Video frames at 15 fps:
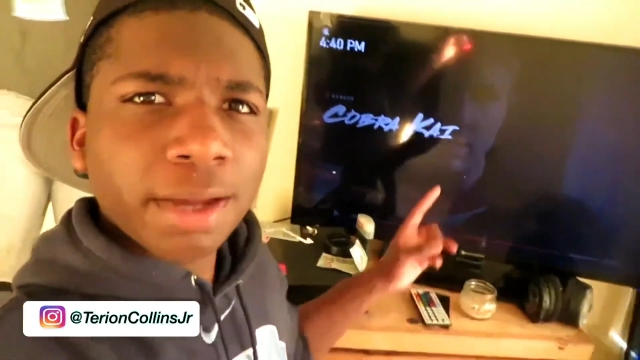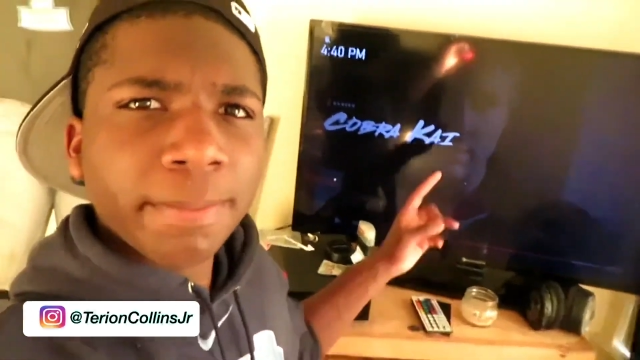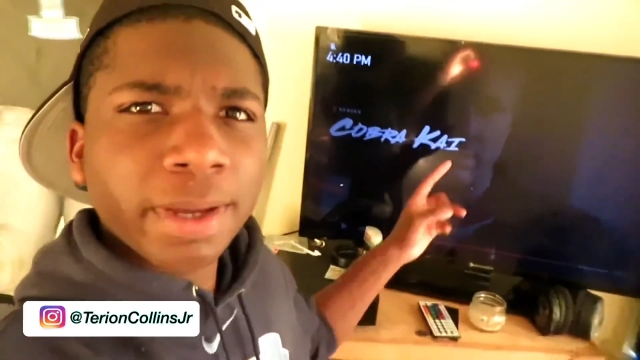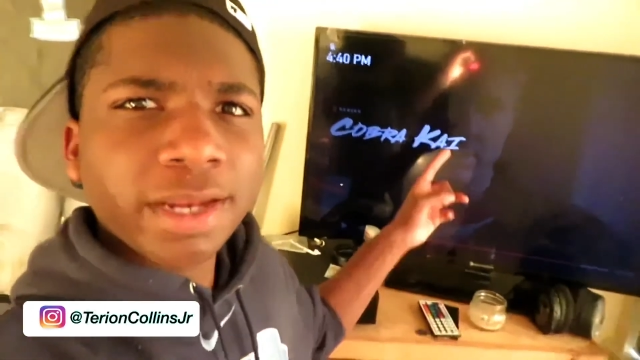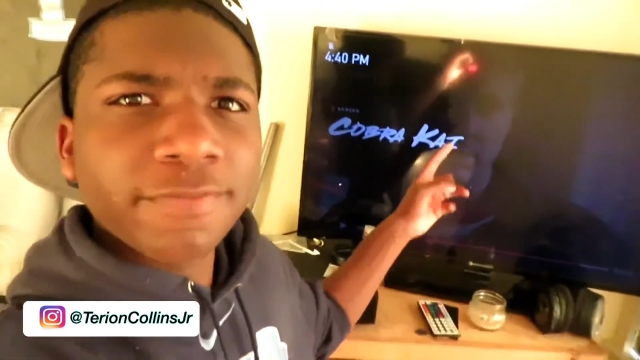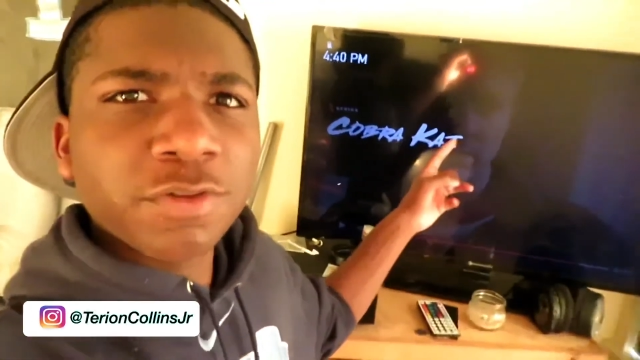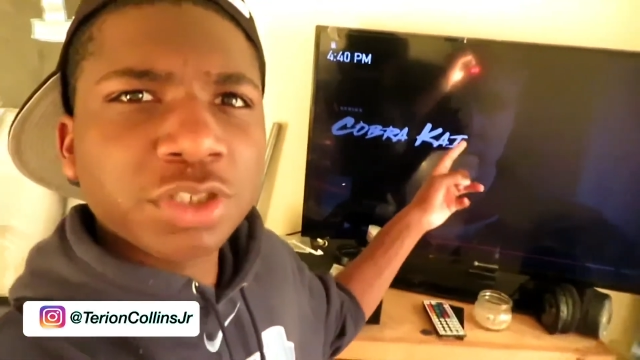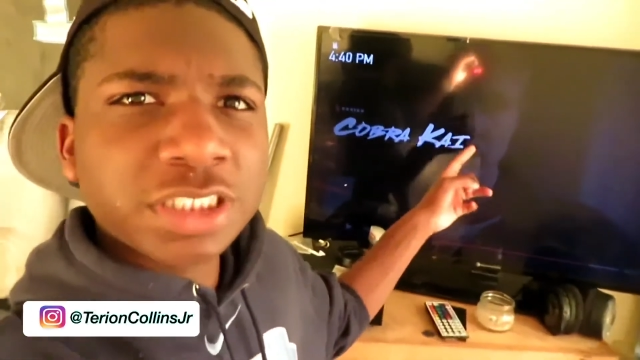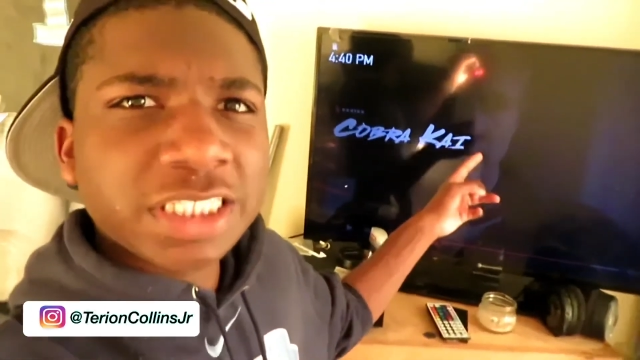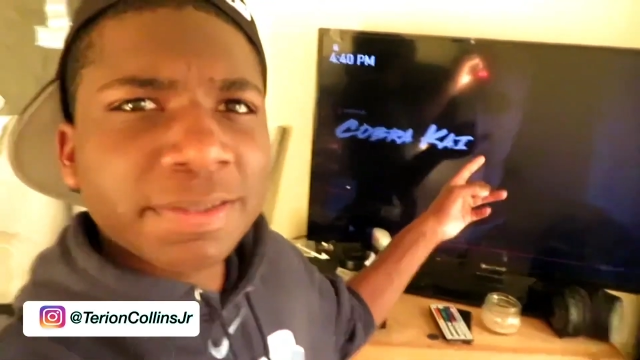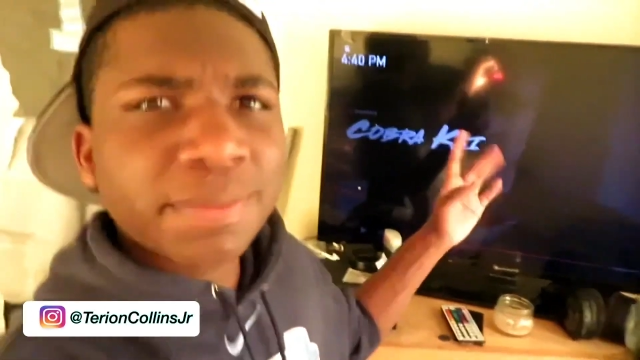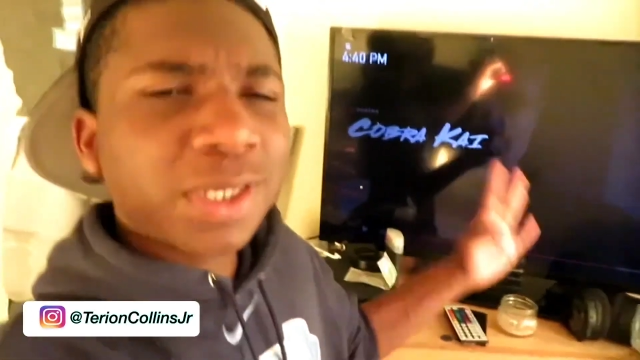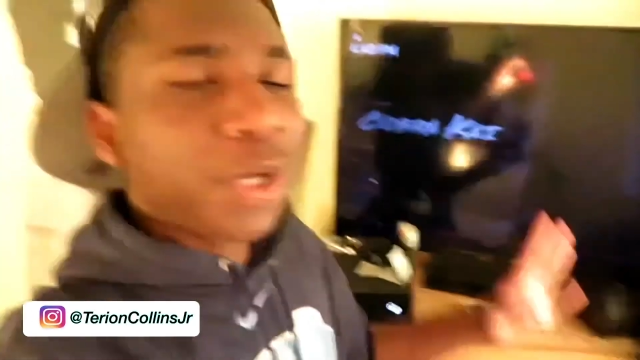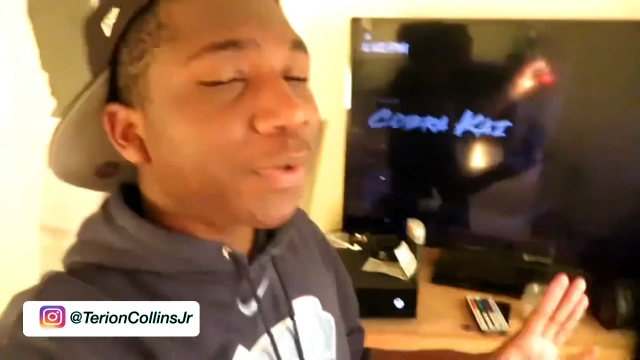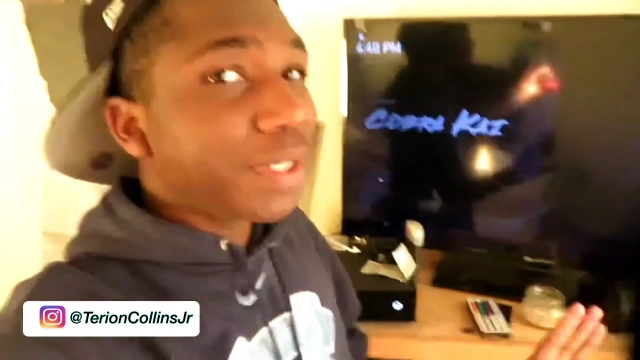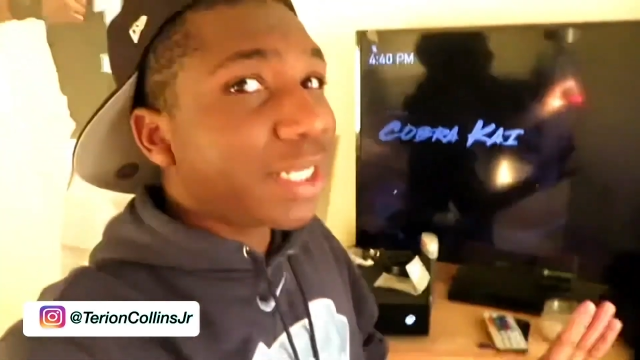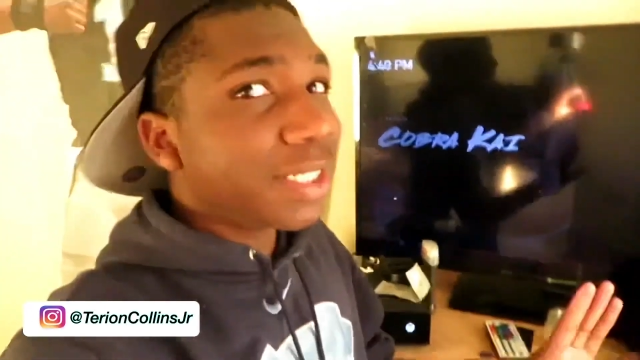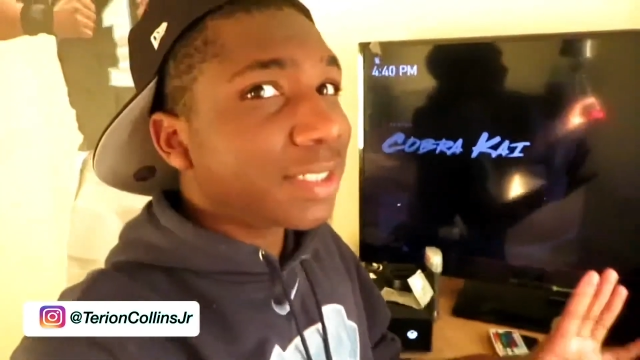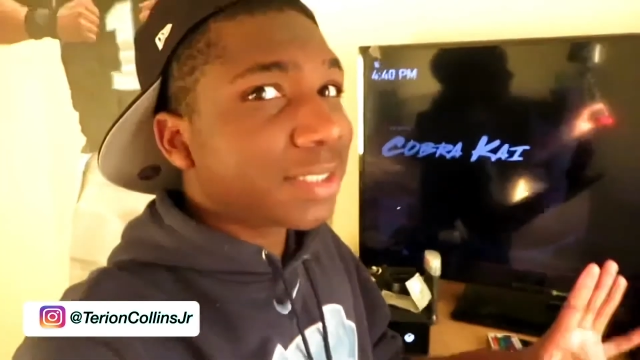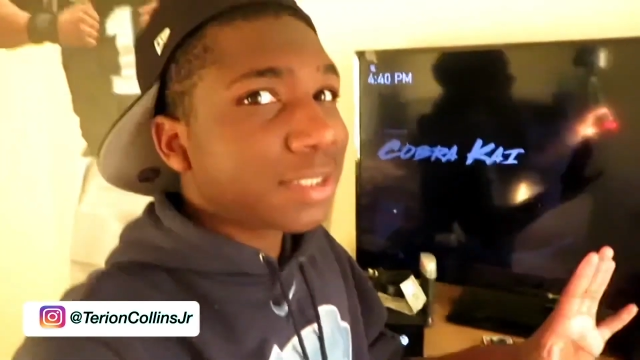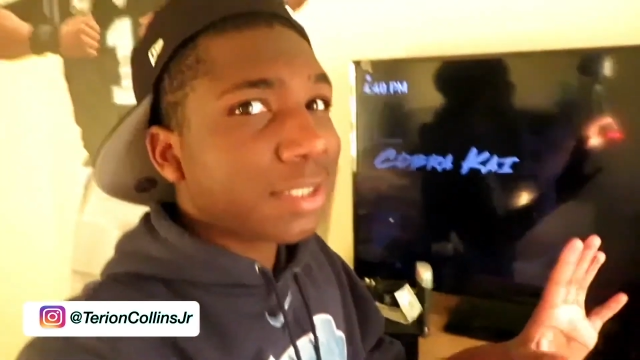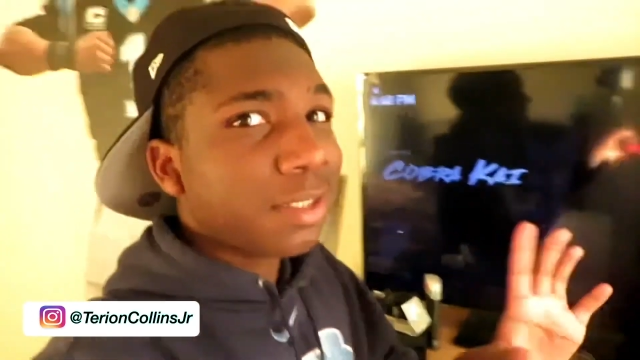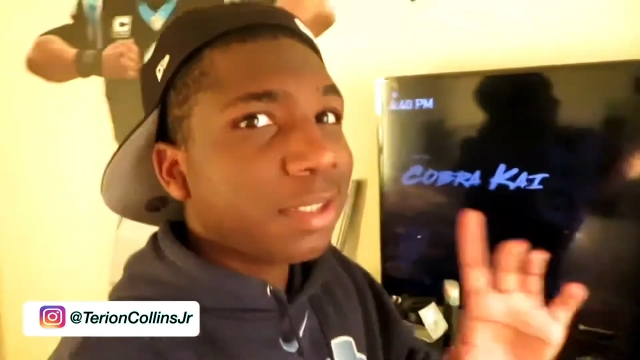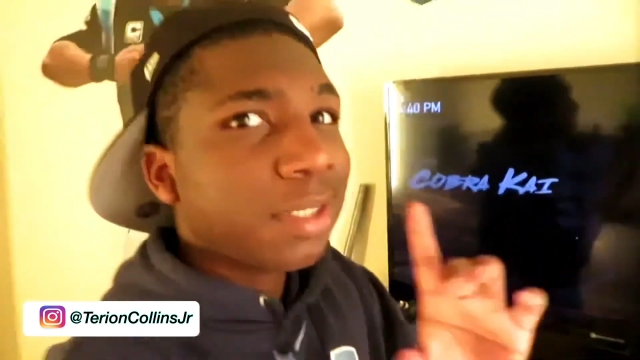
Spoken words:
man. If you see me on this,